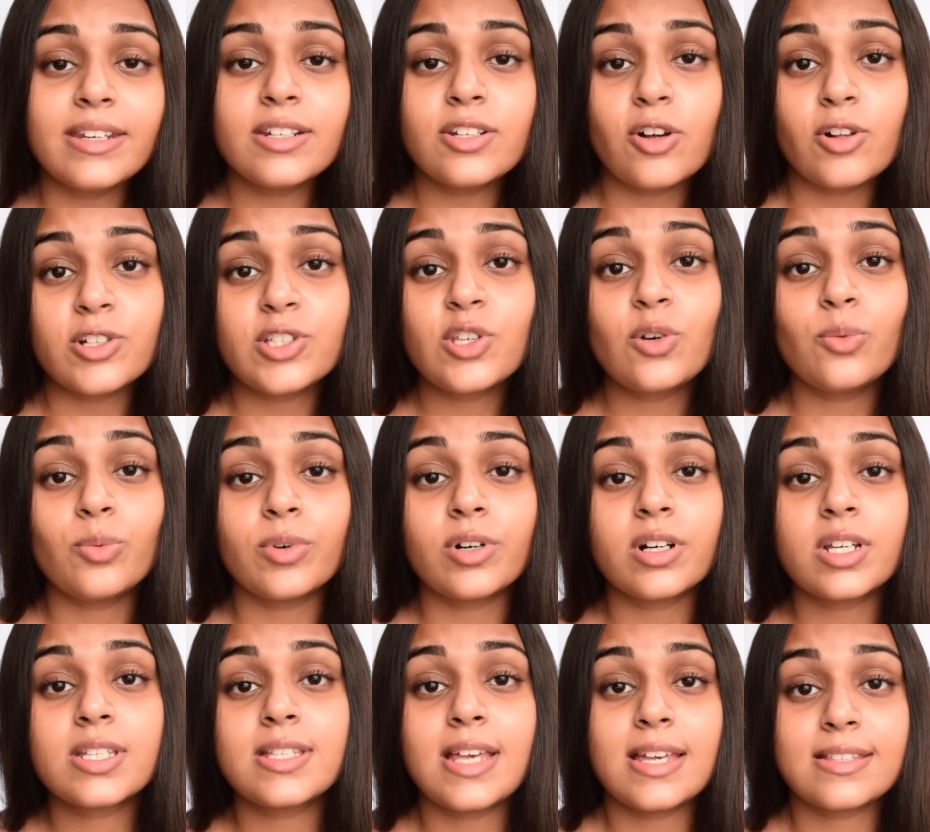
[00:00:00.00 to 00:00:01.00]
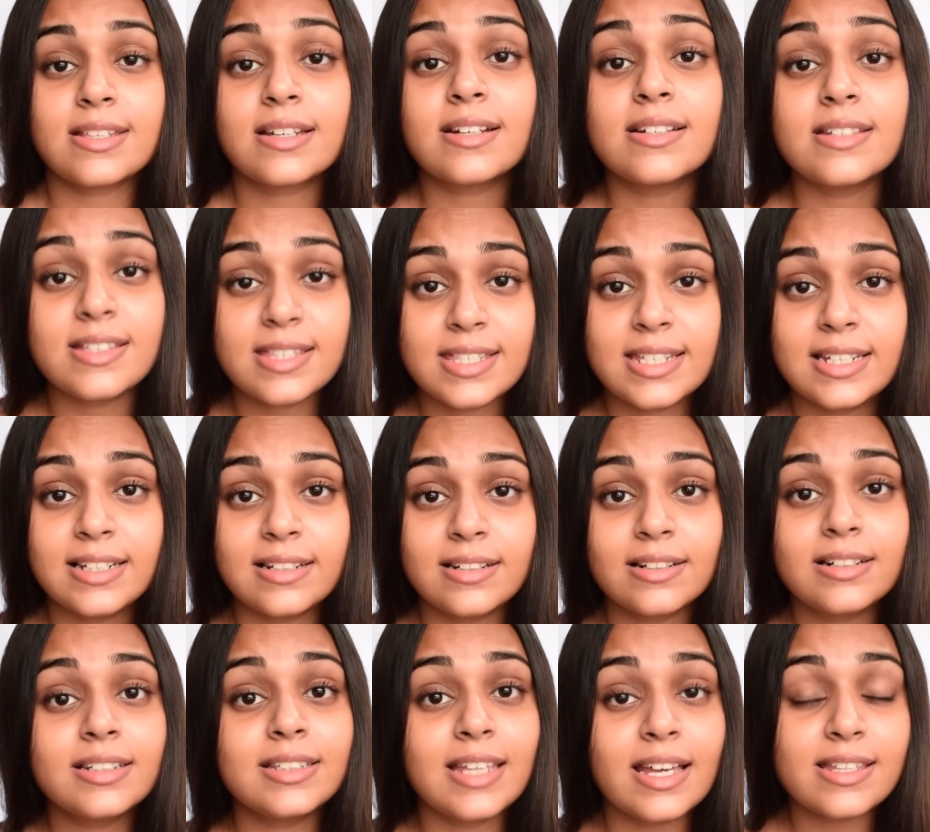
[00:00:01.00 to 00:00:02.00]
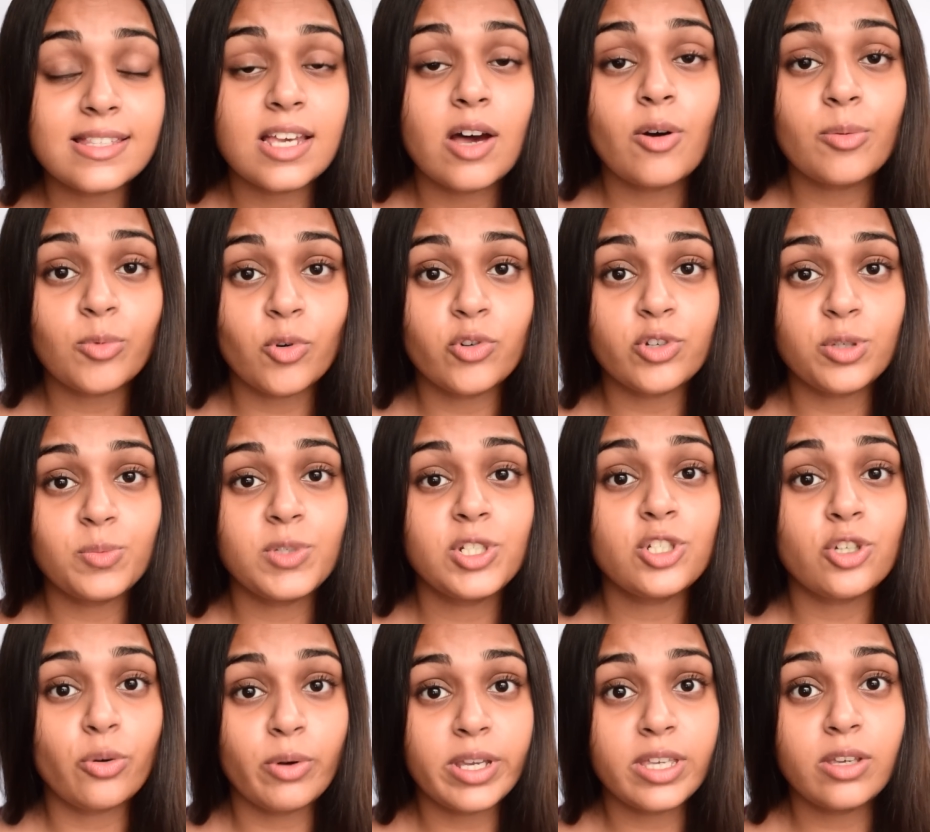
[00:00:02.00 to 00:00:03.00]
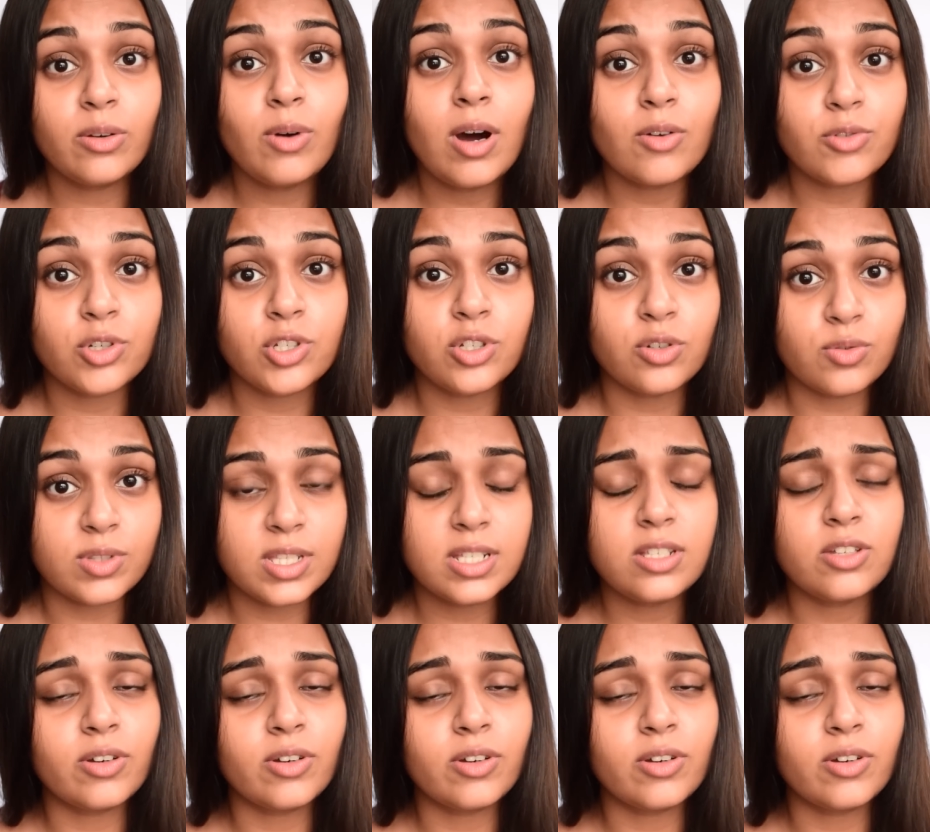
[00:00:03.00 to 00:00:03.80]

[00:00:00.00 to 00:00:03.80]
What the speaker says: it also works as a concealer. That's how I'm going to be showing you how to use it.